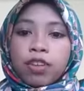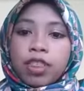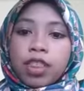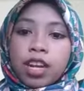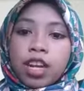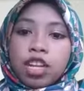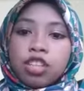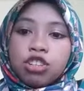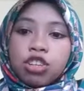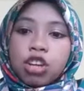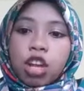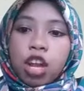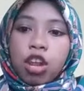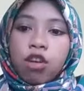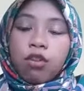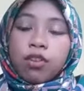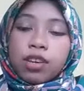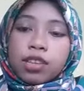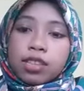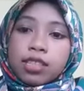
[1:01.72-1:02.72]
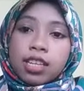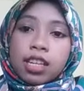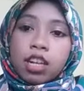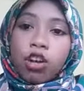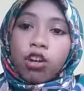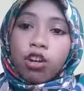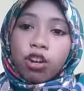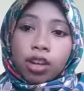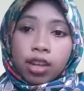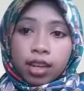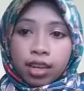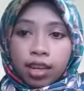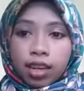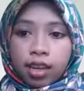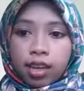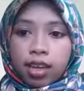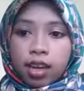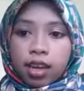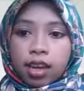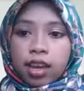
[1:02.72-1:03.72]
of international law is not
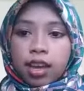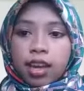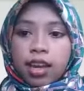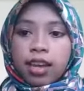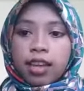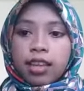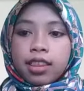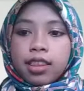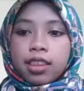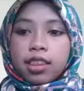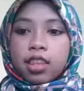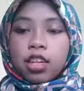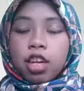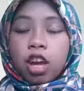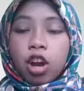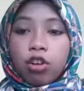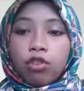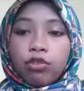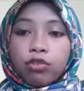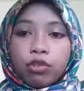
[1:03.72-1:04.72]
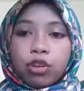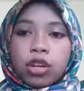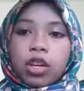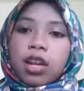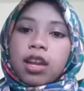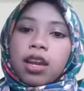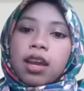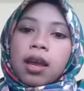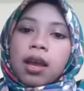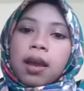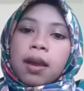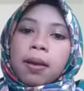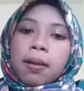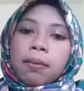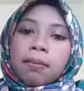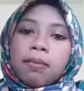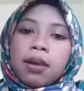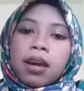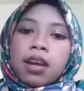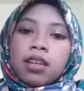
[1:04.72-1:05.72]
only in the country,
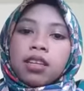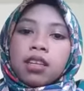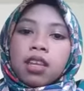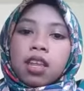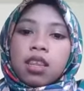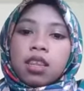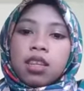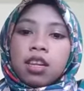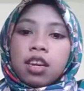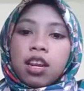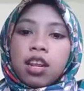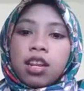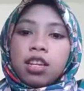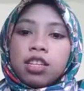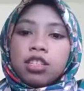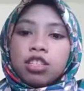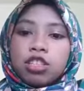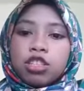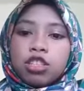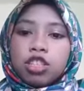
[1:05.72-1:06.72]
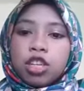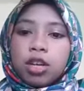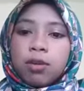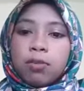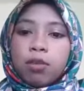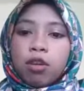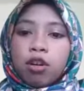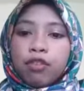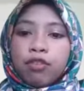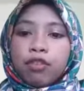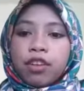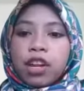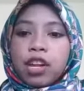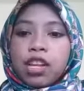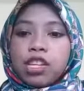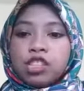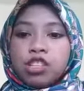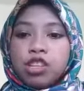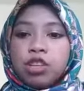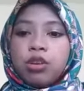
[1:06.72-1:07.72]
but the relationship of
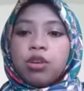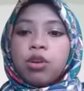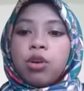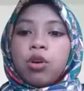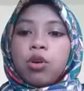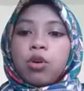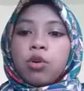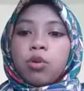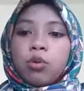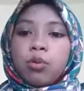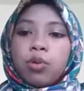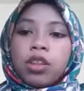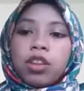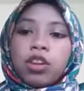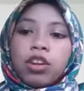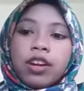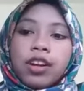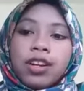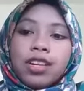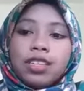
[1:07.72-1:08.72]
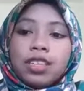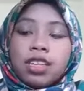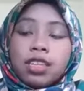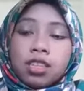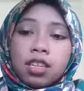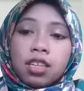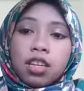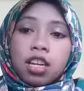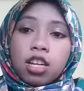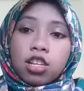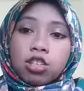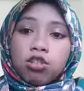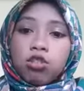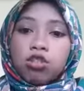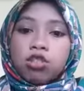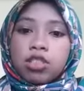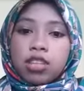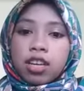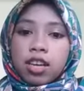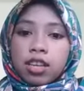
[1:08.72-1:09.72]
relation with organizations
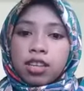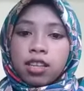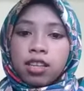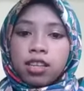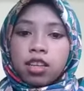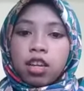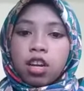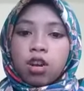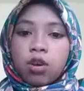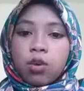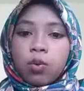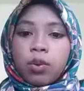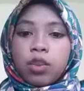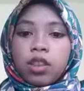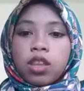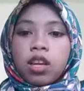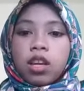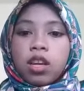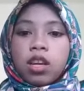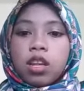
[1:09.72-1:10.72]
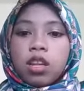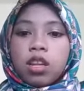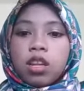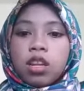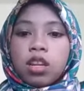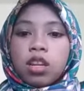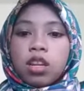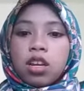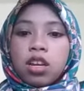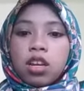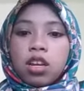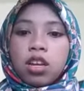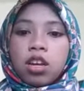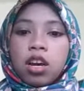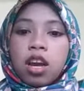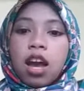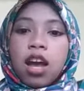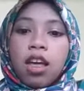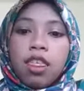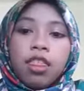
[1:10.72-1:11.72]
associated with
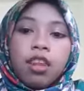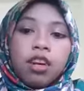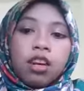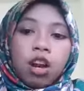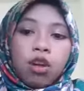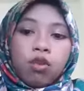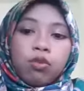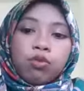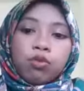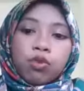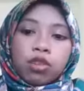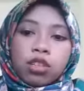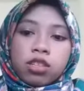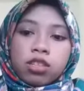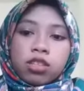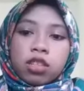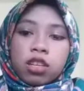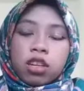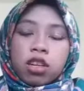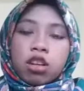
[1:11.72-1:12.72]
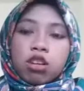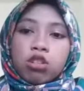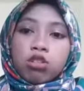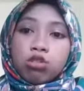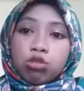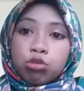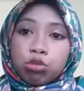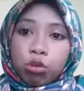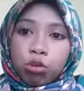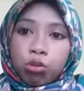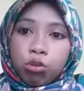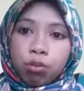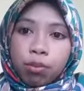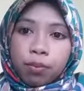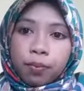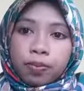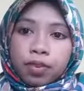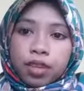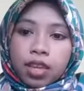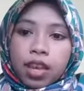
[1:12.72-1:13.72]
other countries.
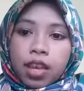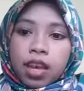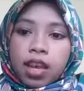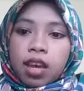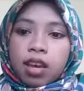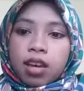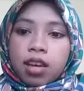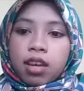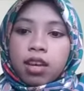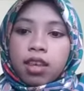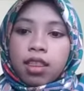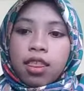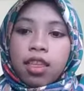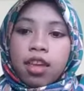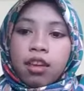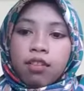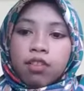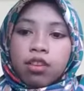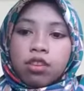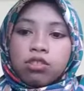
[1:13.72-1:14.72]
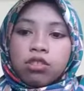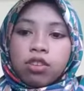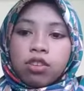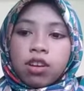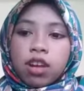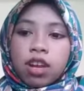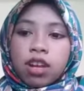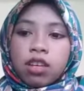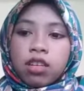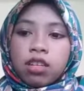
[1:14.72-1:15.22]
So there is a